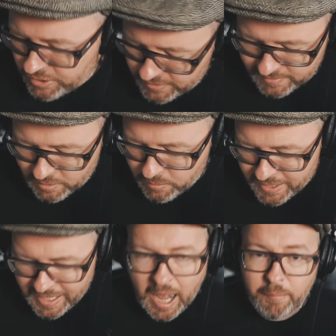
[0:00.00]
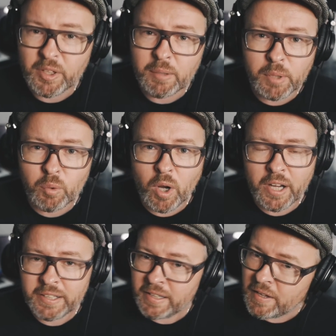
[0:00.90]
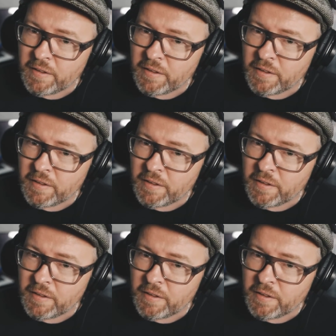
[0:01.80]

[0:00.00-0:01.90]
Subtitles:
Just to recap, number 1,